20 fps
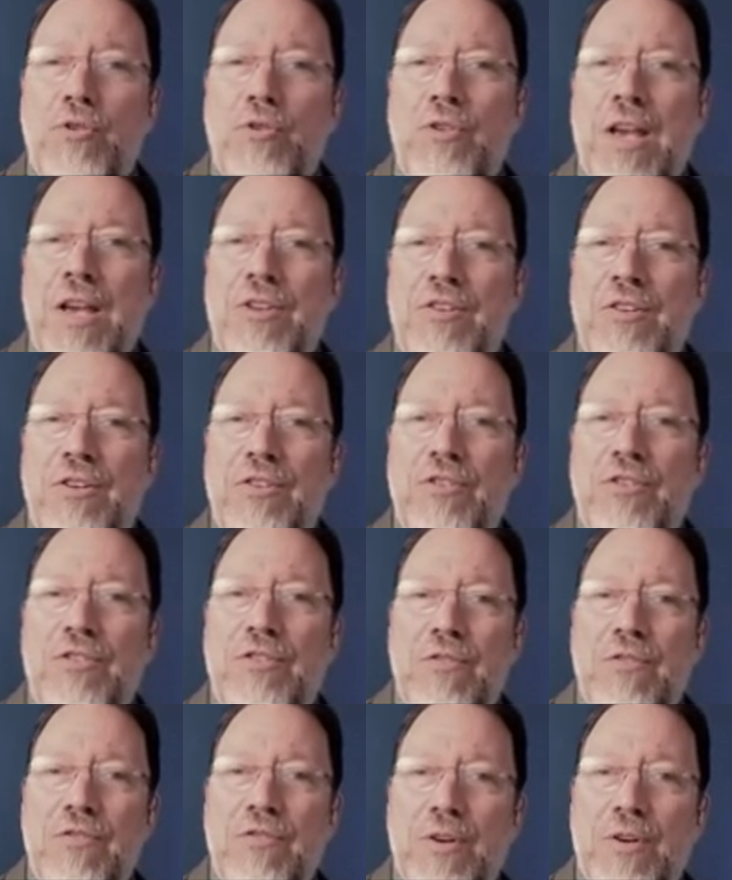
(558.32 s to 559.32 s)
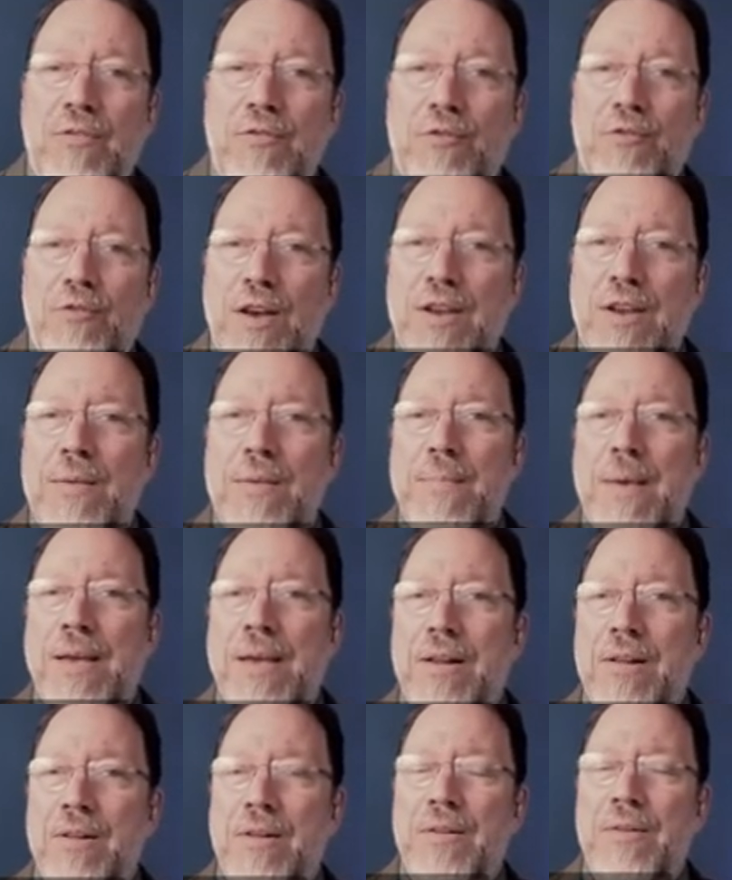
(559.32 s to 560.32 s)
as his sort of
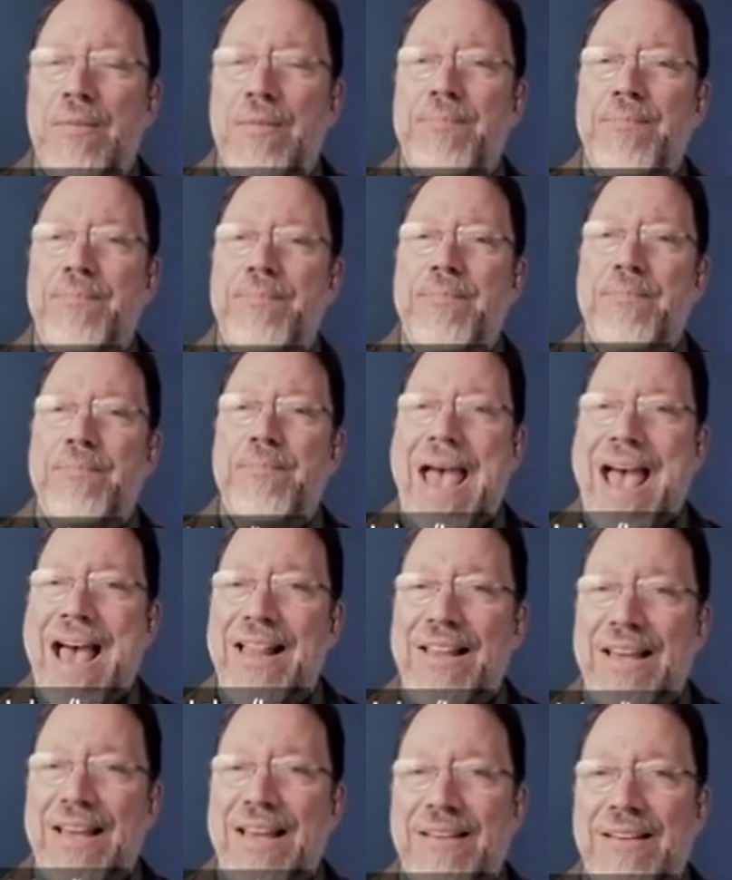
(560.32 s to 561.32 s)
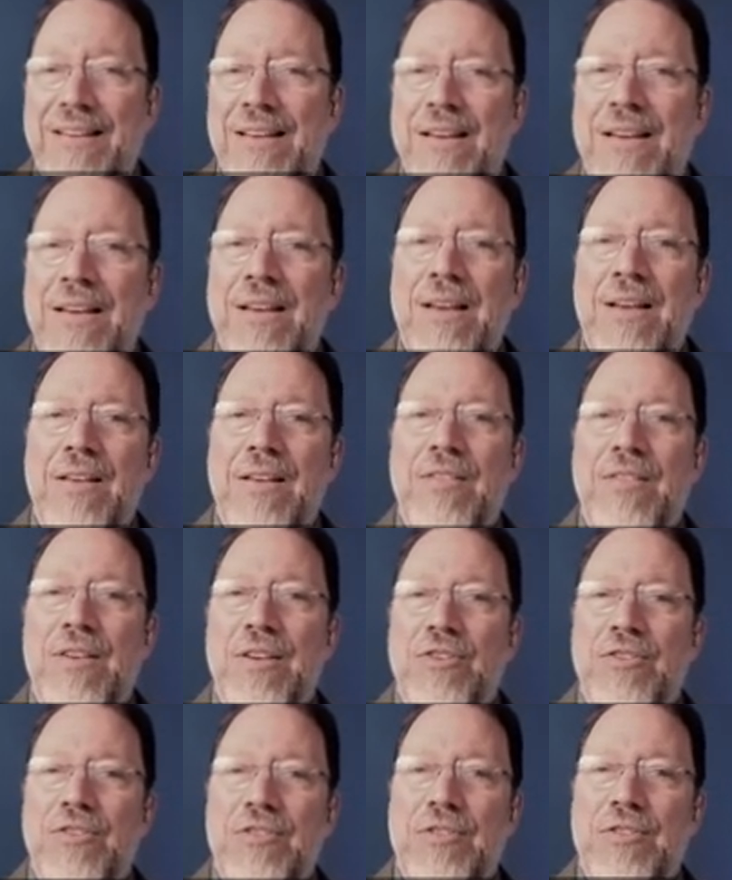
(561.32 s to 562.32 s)
fundamental palette
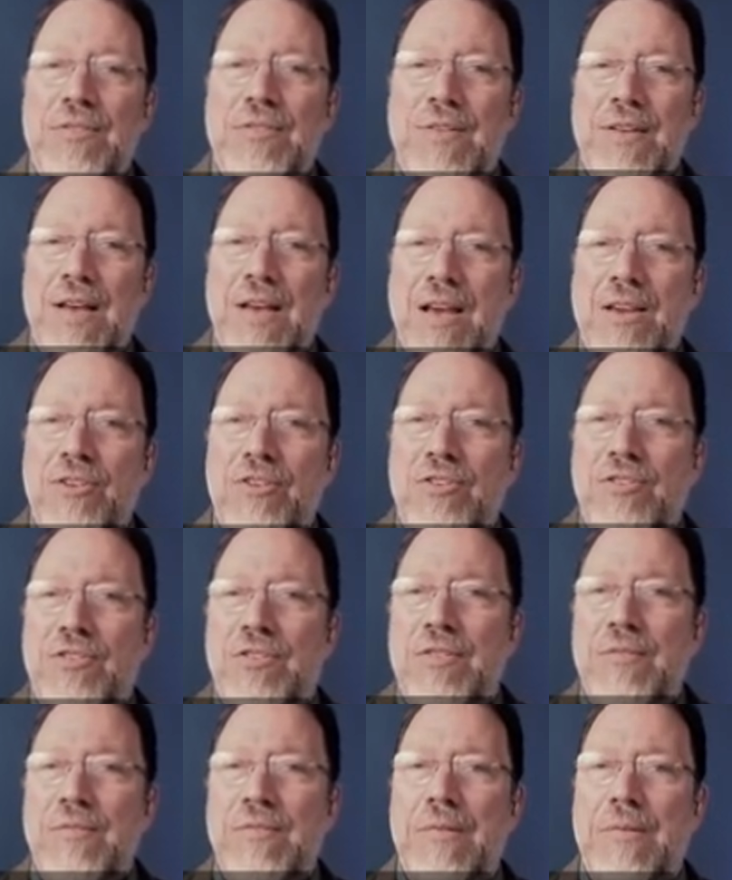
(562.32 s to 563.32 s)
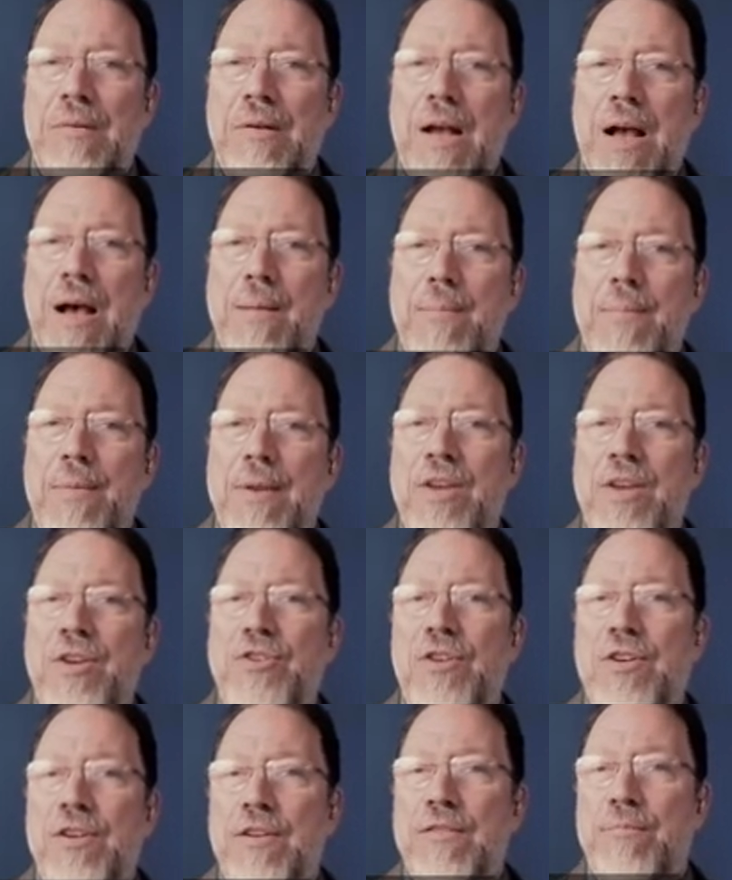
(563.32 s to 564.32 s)
this nice
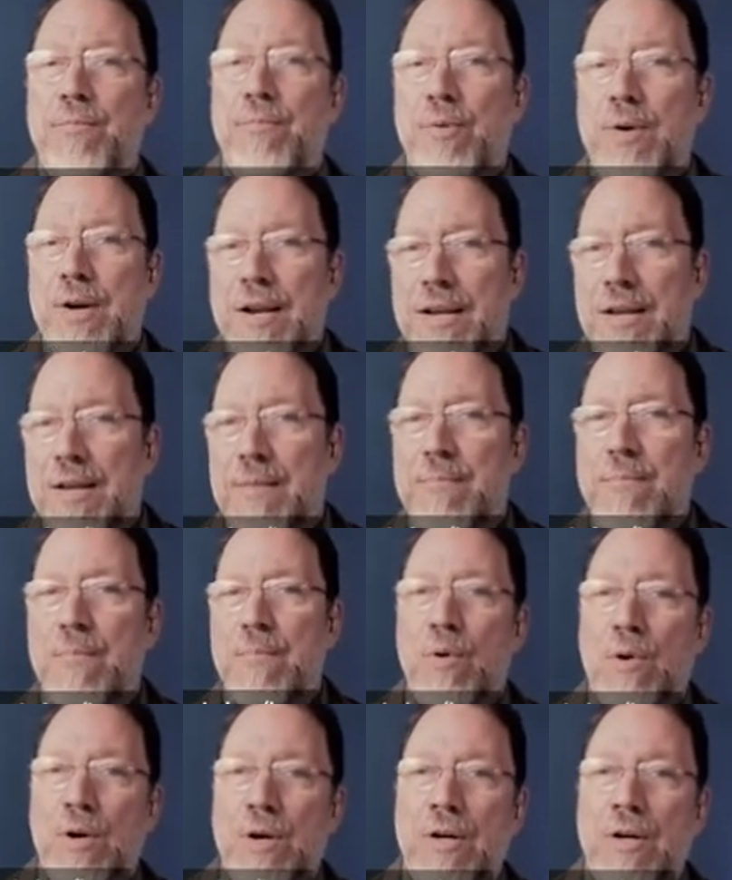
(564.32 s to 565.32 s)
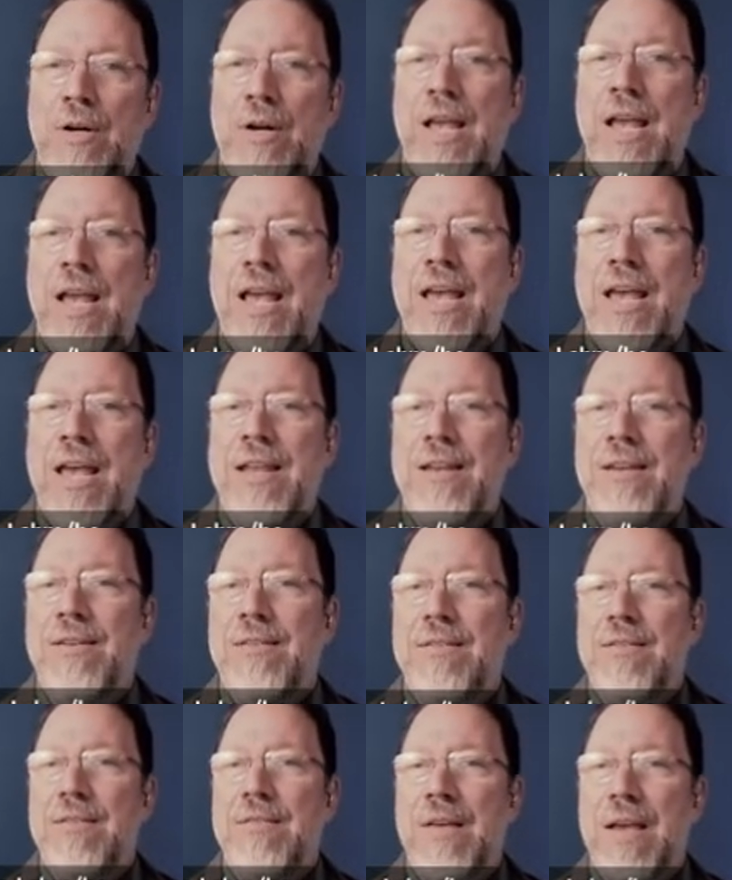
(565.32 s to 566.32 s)
combination of brick, mortar, and
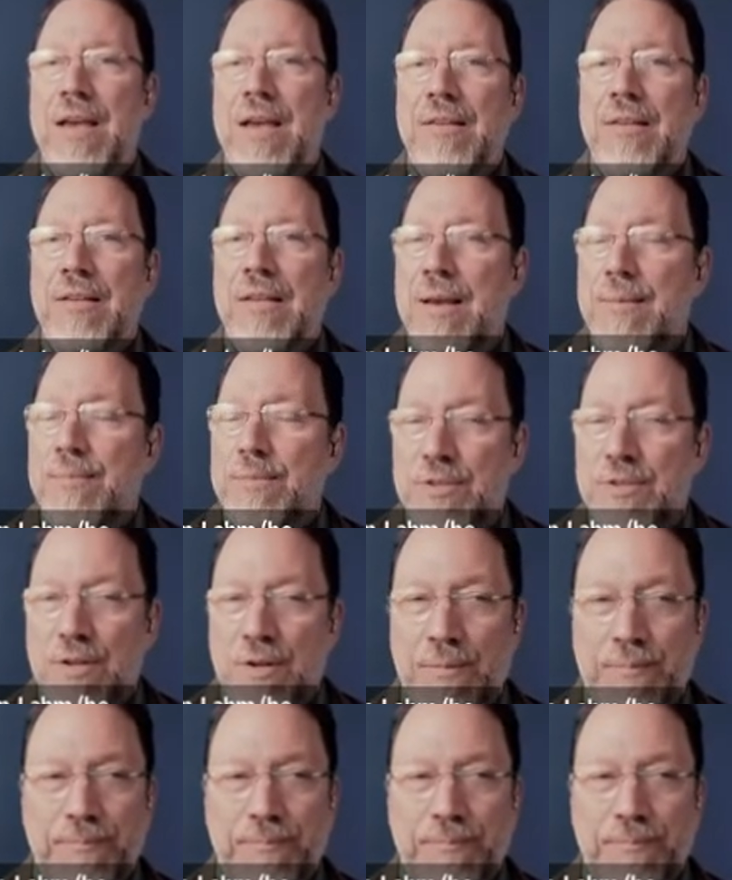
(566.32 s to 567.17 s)
limestone.